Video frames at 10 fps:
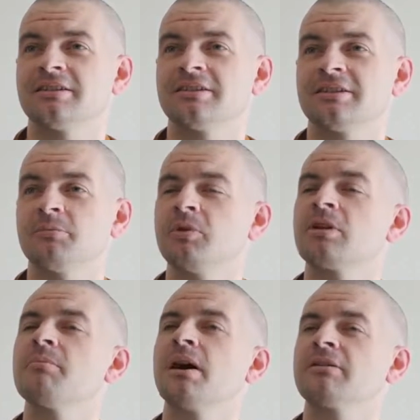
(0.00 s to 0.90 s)
I'm not a
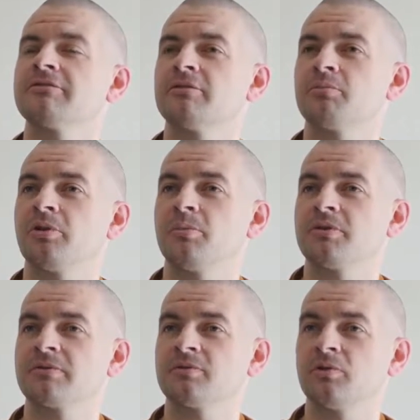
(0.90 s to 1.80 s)
monk for the purpose
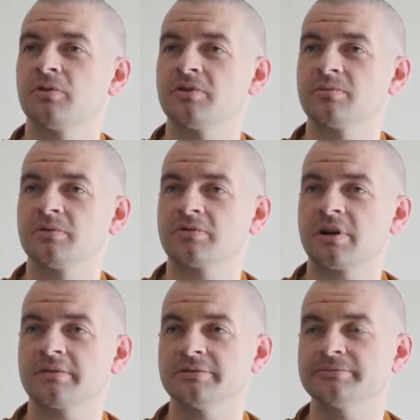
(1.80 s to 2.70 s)
of tourism or
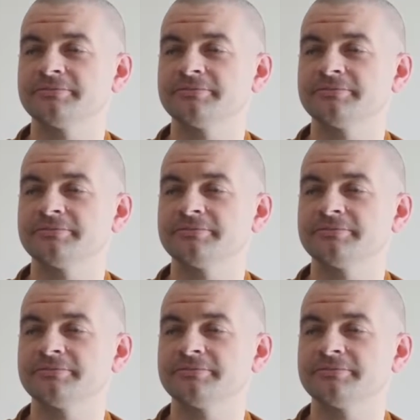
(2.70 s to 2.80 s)
travel.